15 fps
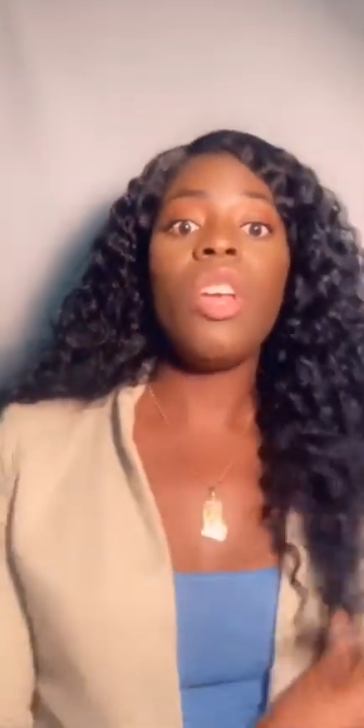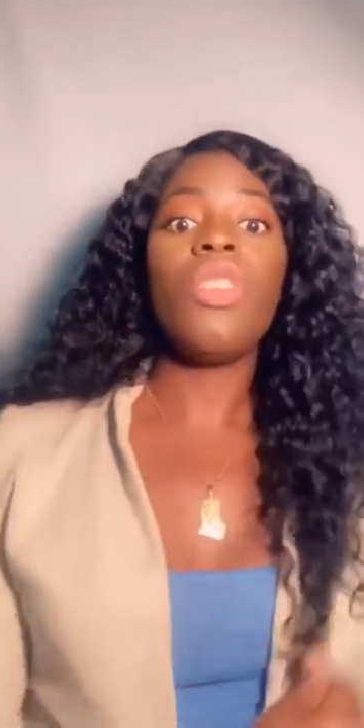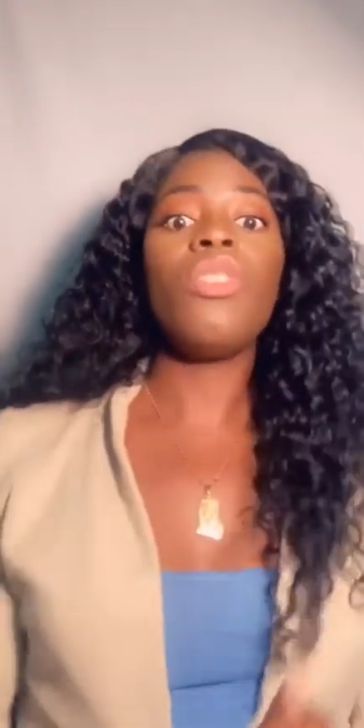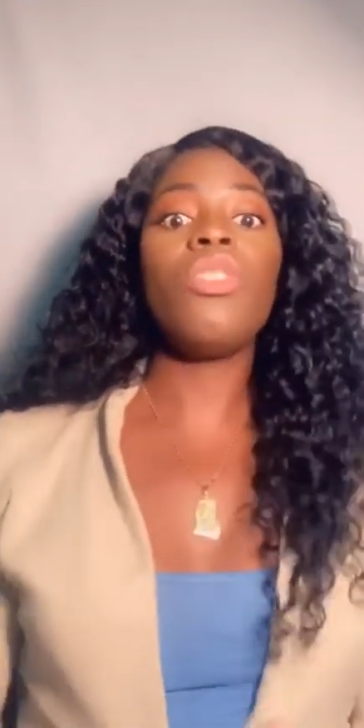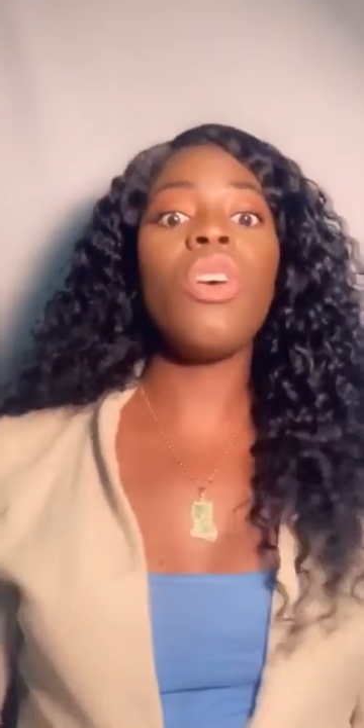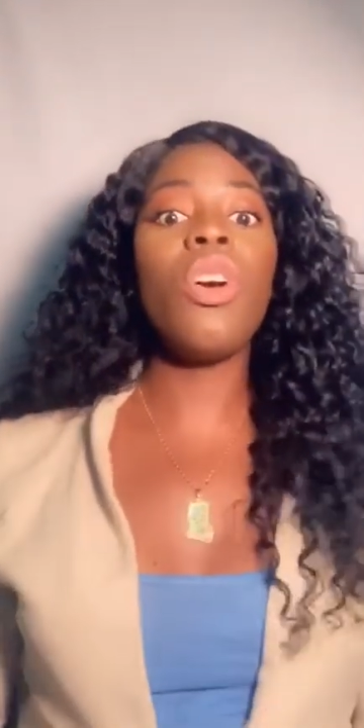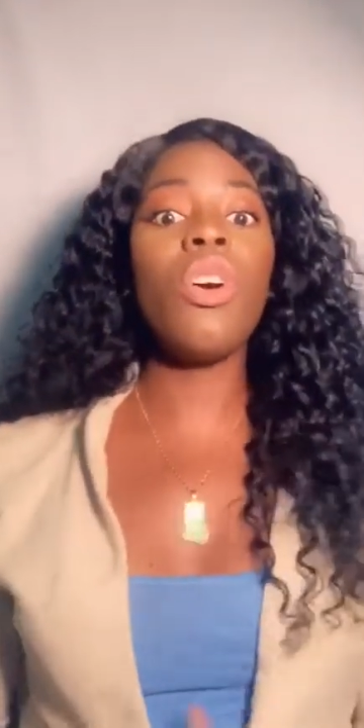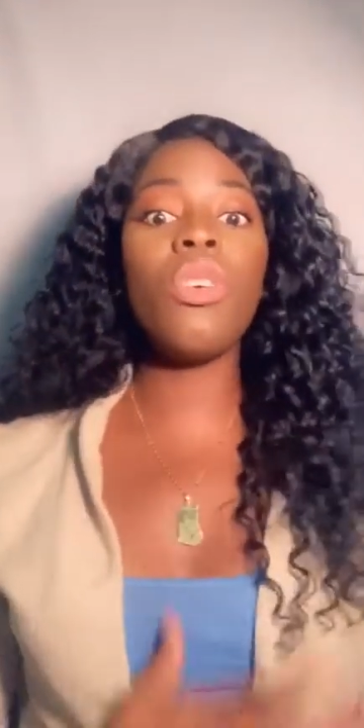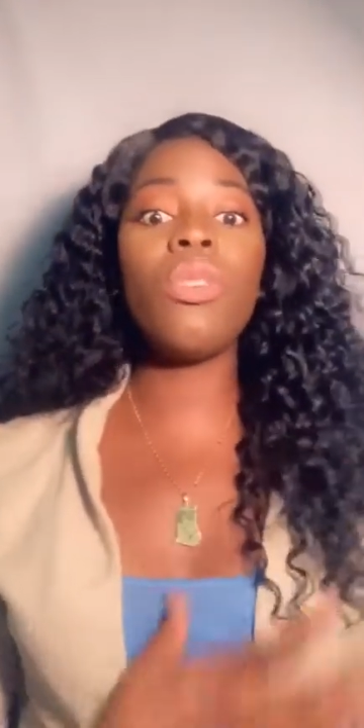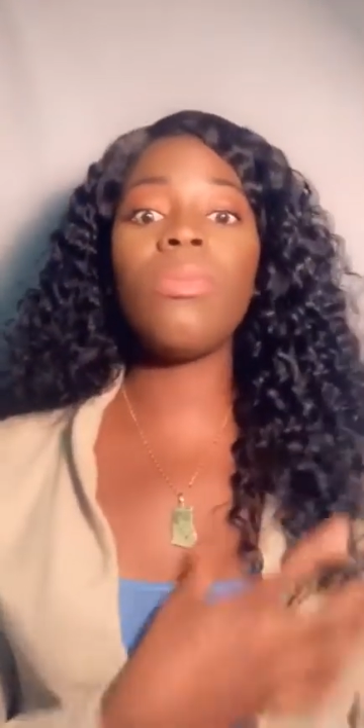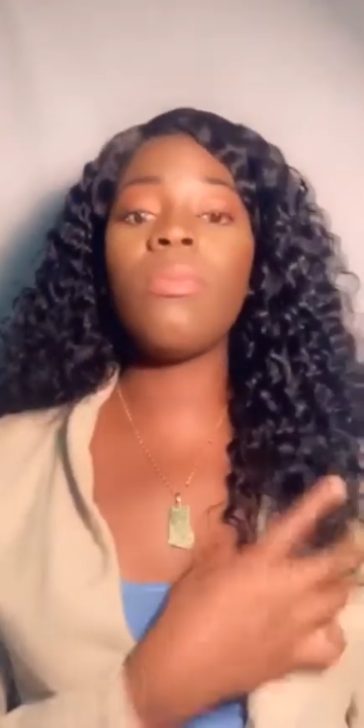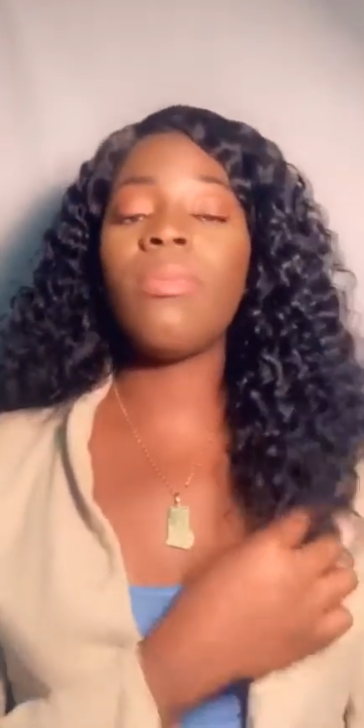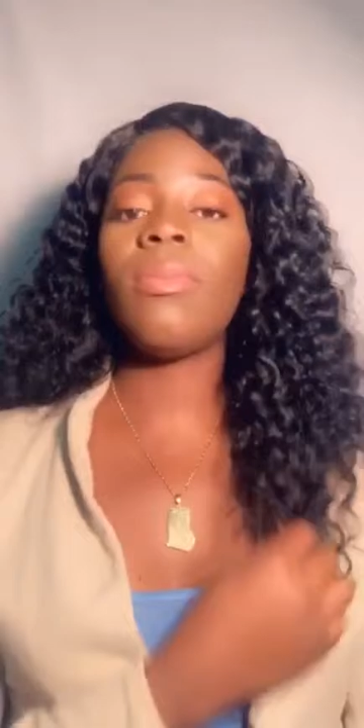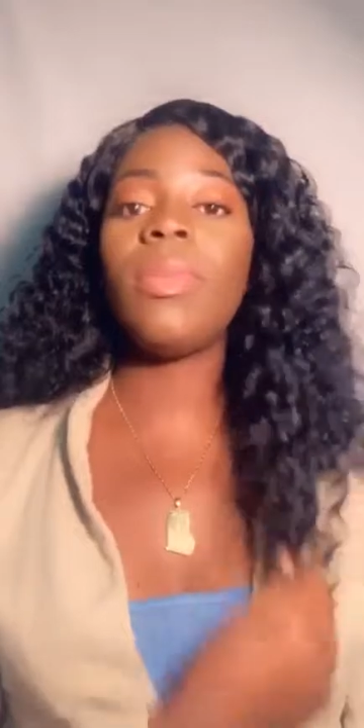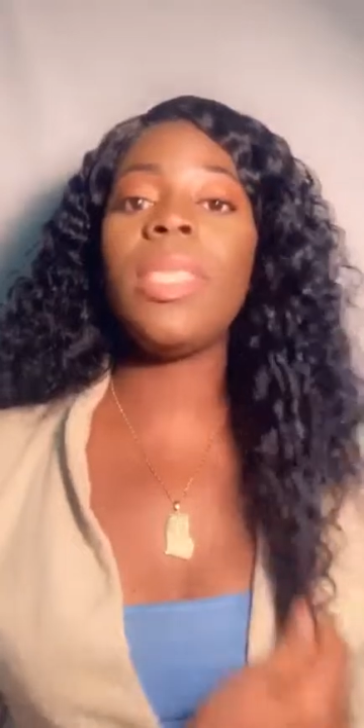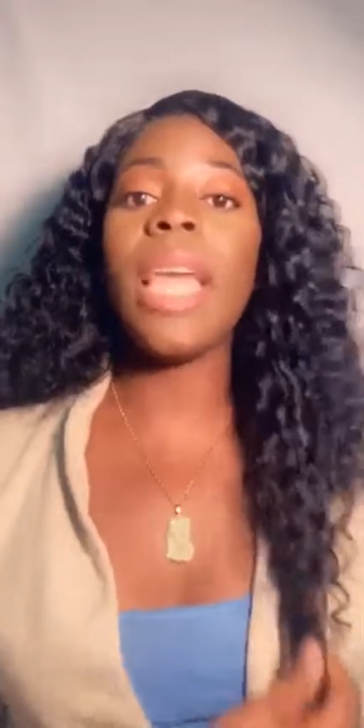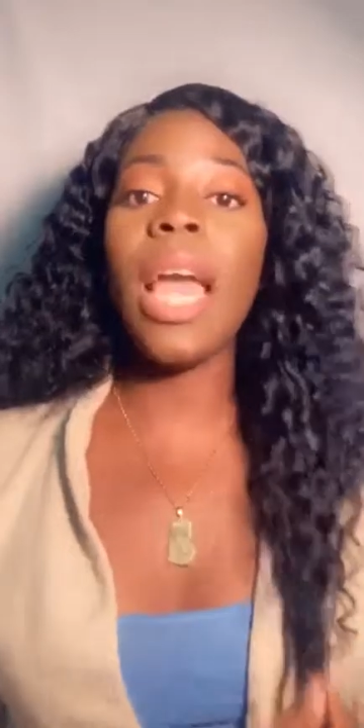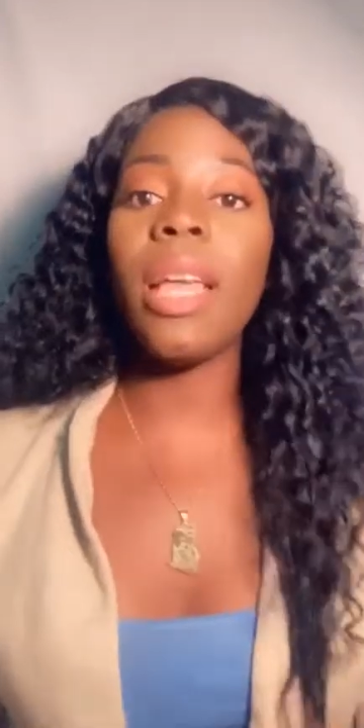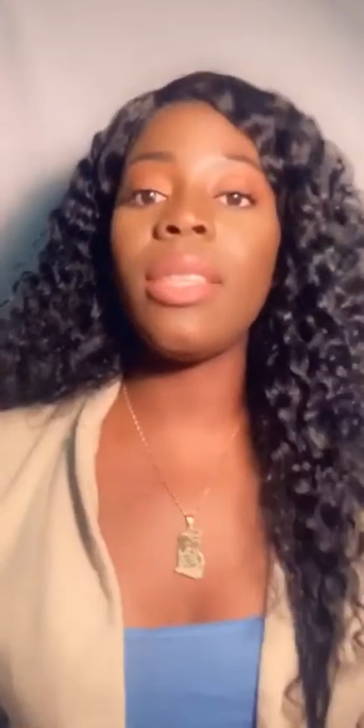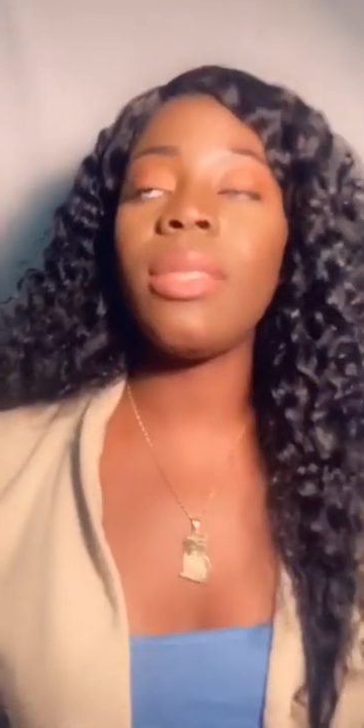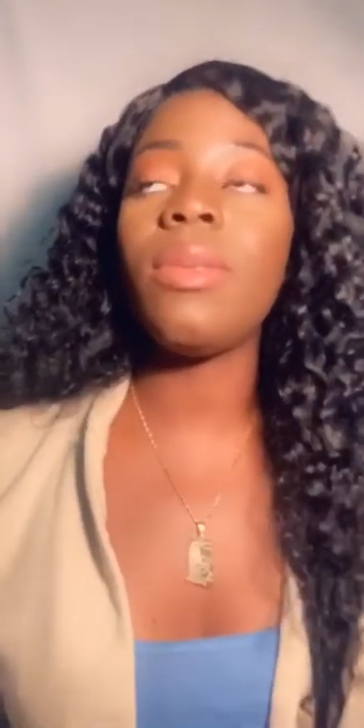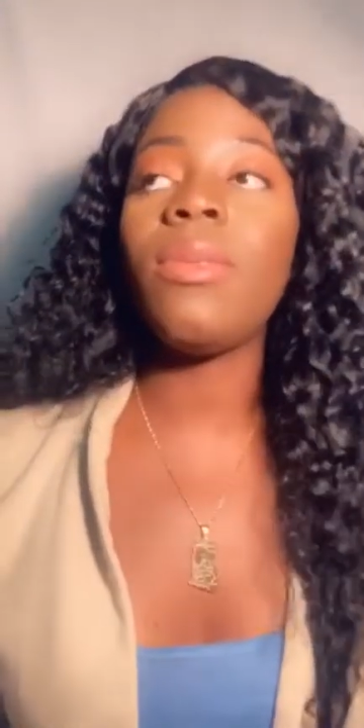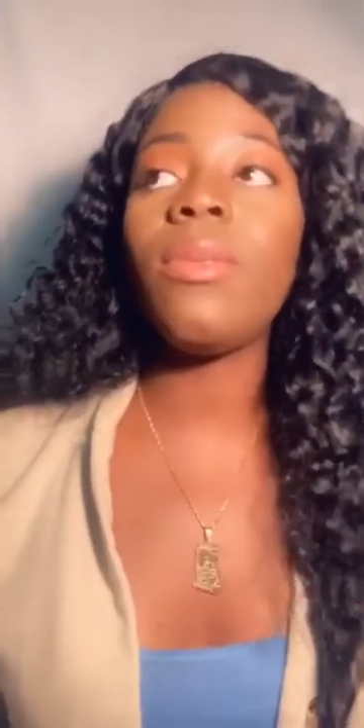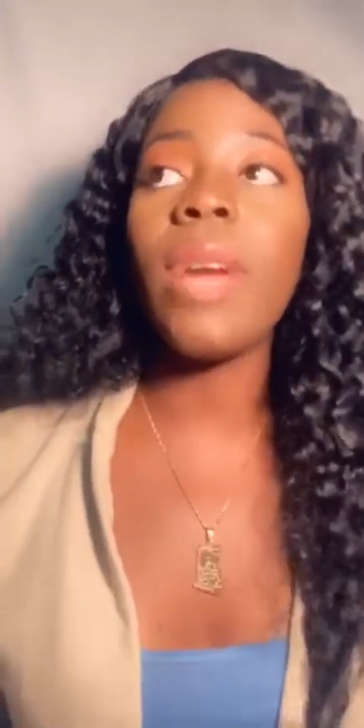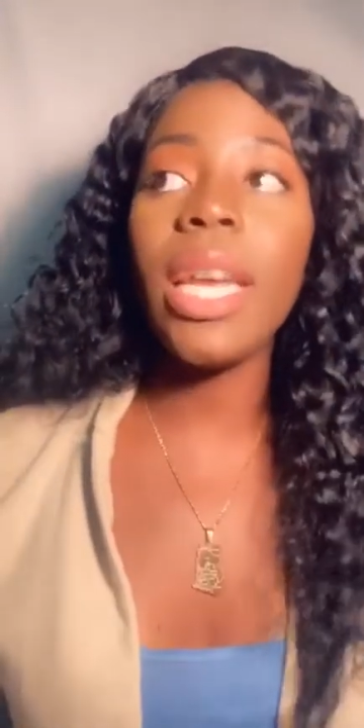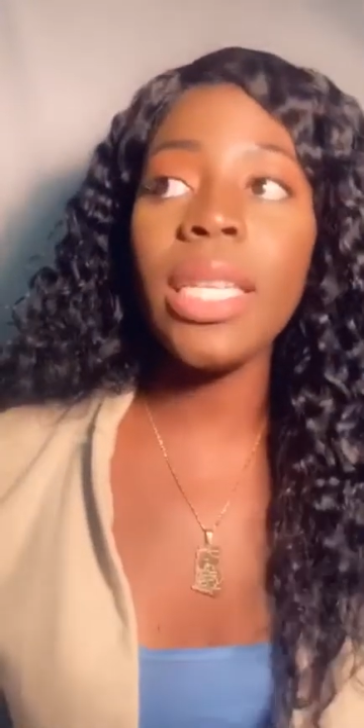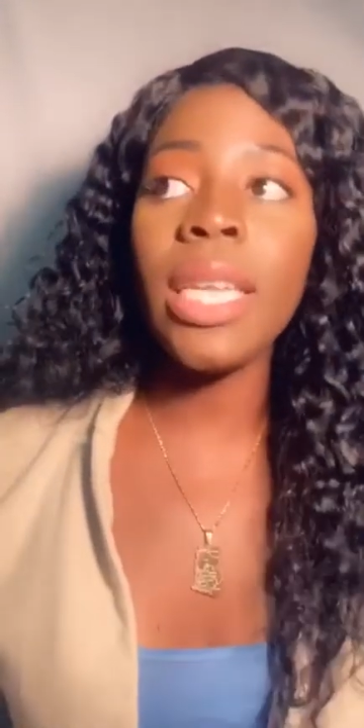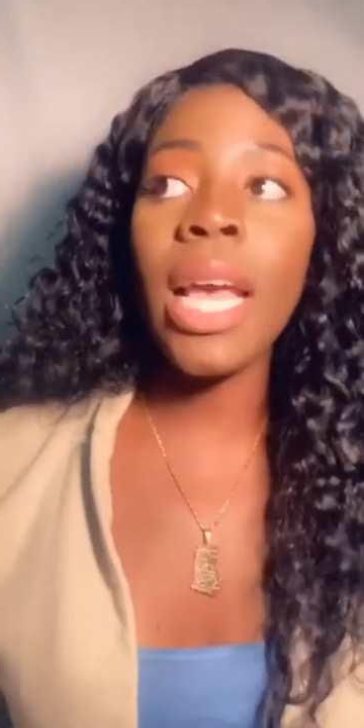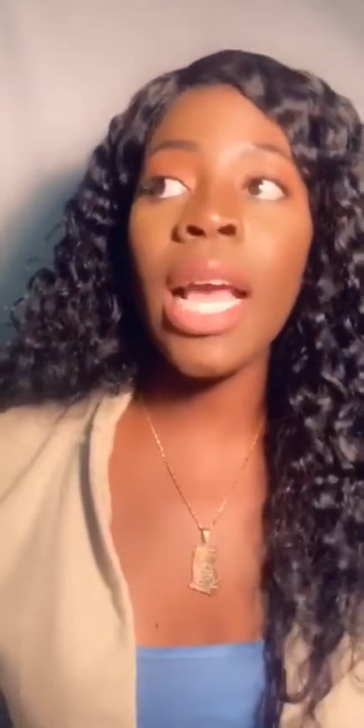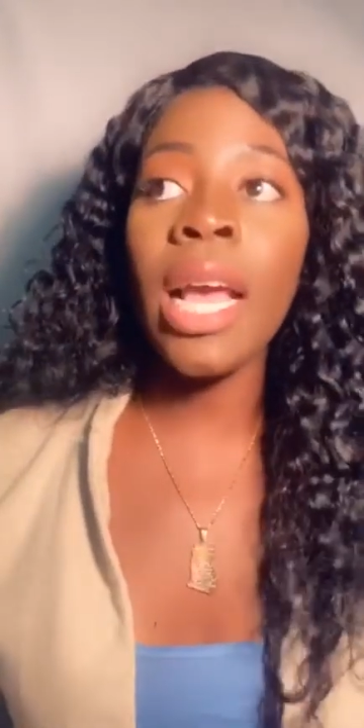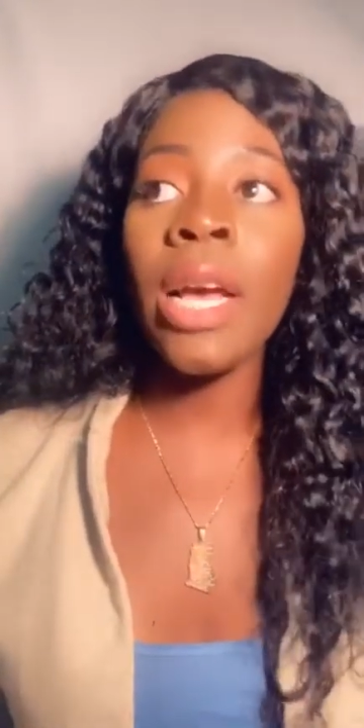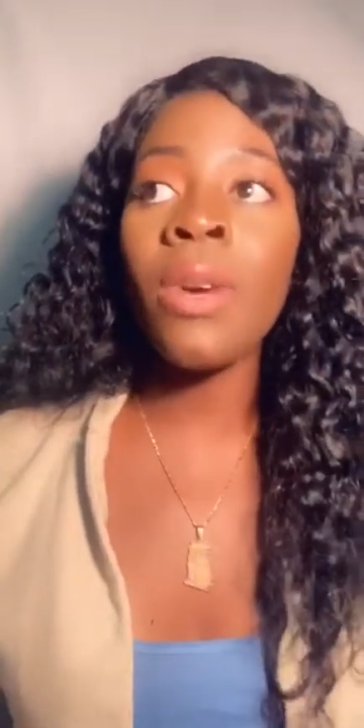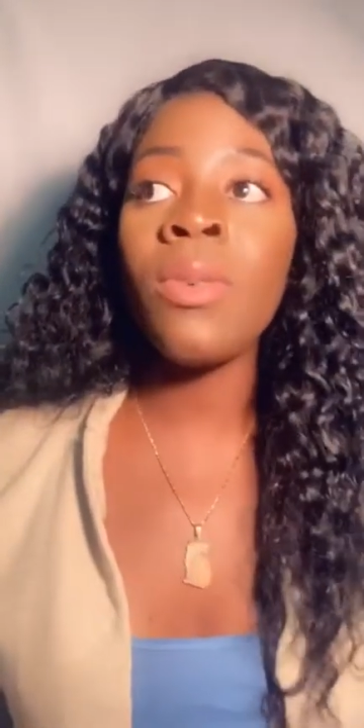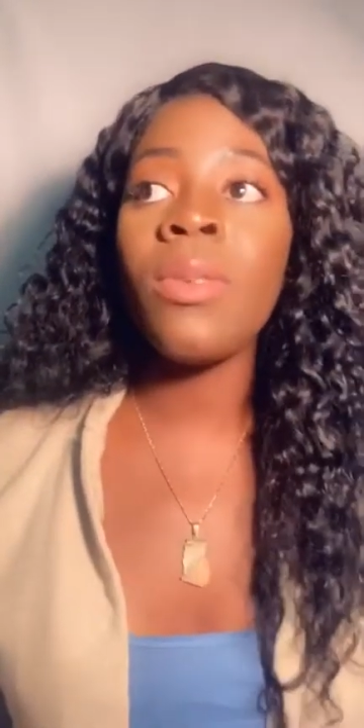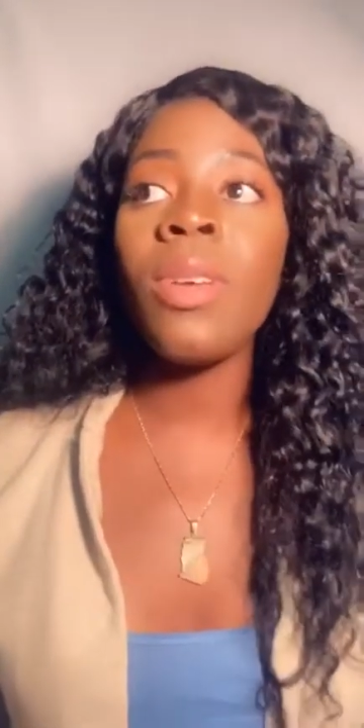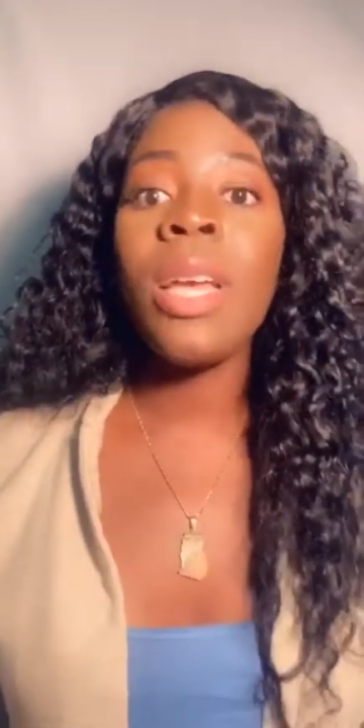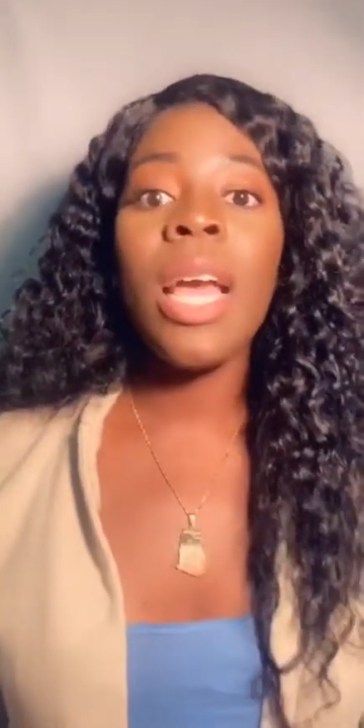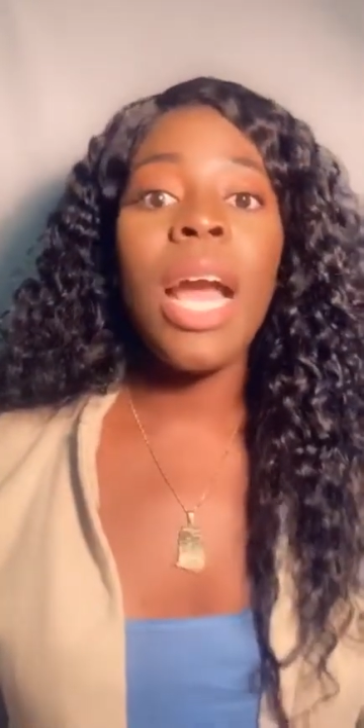So, yes, right now,